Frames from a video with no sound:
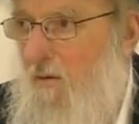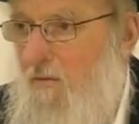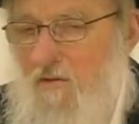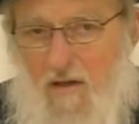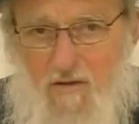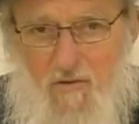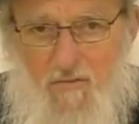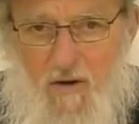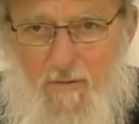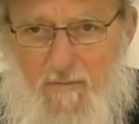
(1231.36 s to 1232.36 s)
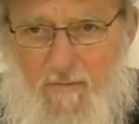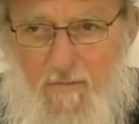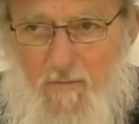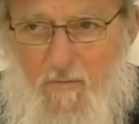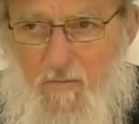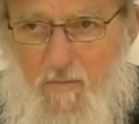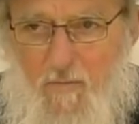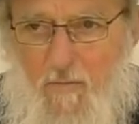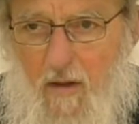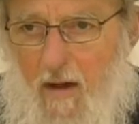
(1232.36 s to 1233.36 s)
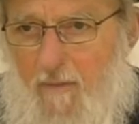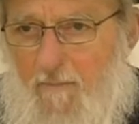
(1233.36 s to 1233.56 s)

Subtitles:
Are we together so far? Yeah.